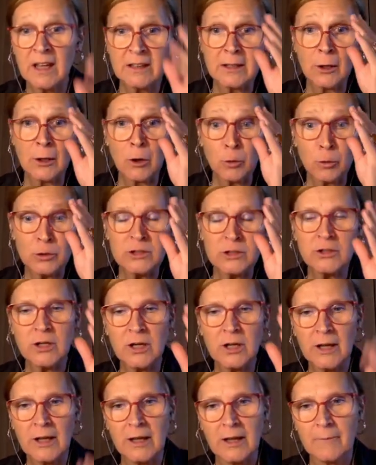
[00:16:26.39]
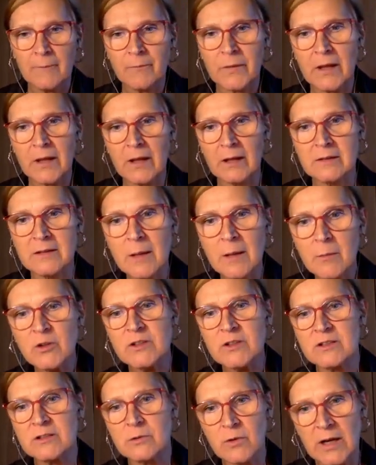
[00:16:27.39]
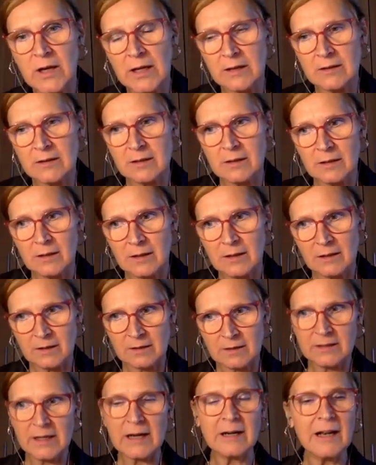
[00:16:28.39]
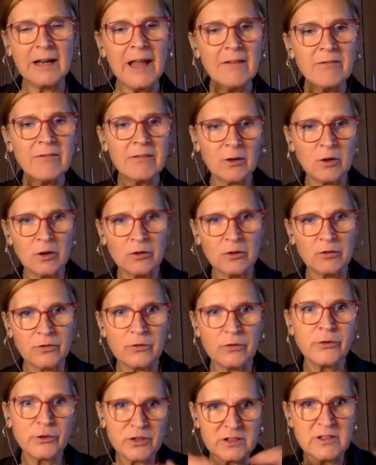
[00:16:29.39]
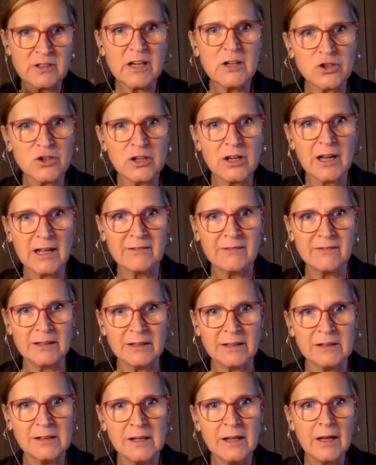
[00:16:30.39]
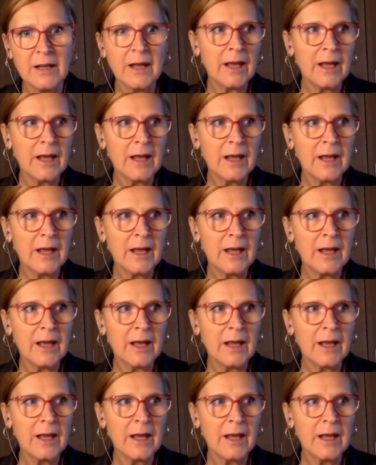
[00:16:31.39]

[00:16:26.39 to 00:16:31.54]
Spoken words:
they only demonstrate their level of frustration level,